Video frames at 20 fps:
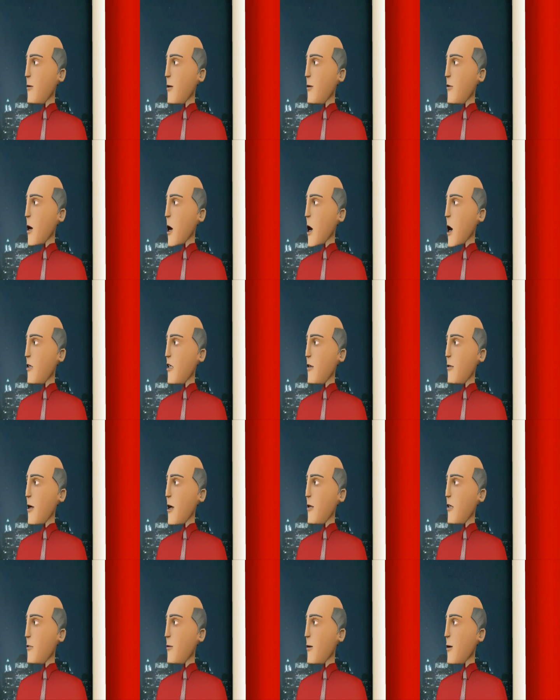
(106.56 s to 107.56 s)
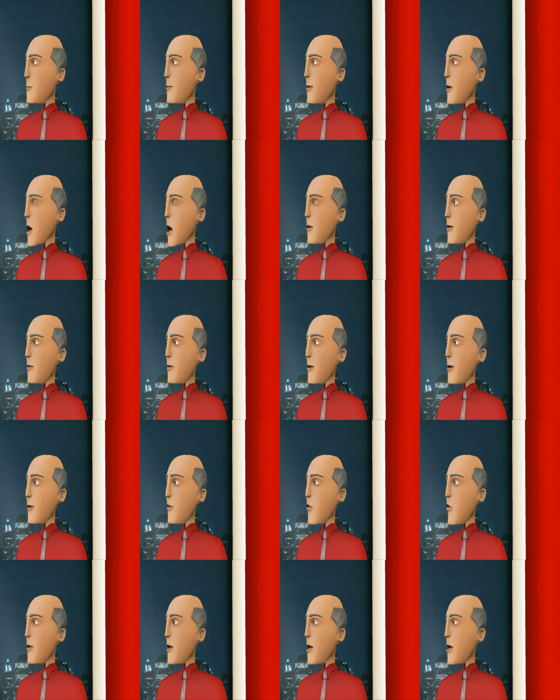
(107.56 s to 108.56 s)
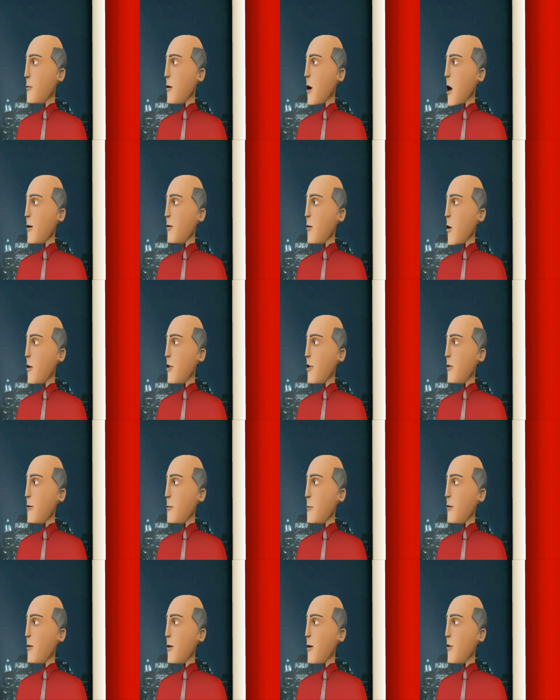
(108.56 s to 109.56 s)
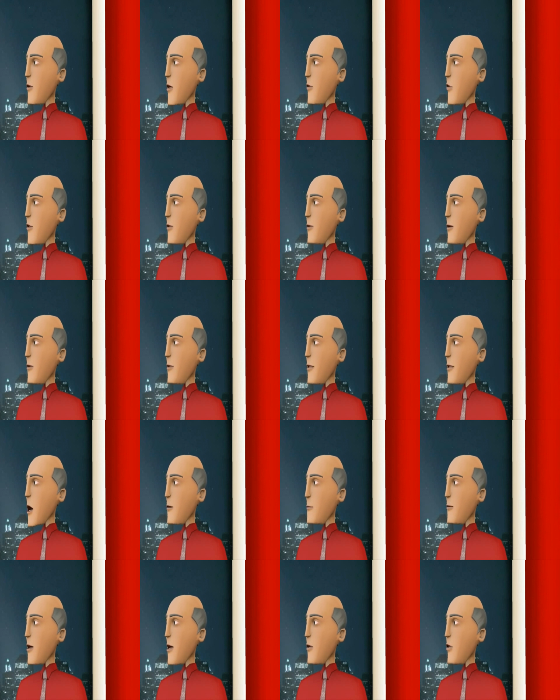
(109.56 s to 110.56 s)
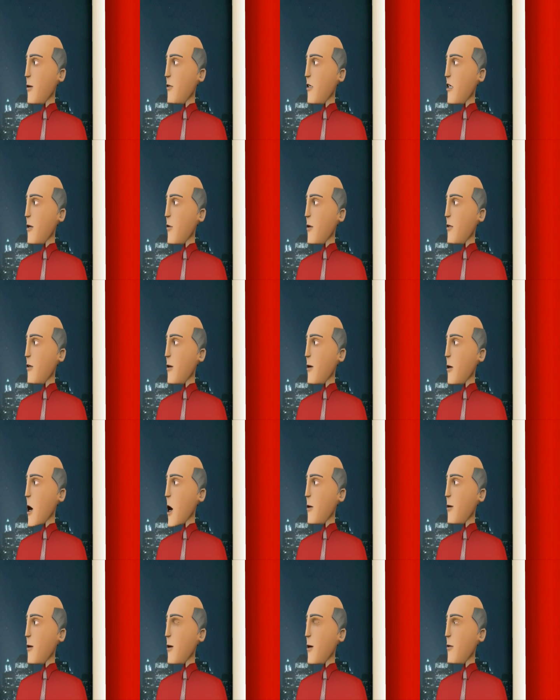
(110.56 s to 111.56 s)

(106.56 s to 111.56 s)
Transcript: but in those days people only knew about your company through the yellow pages. There was no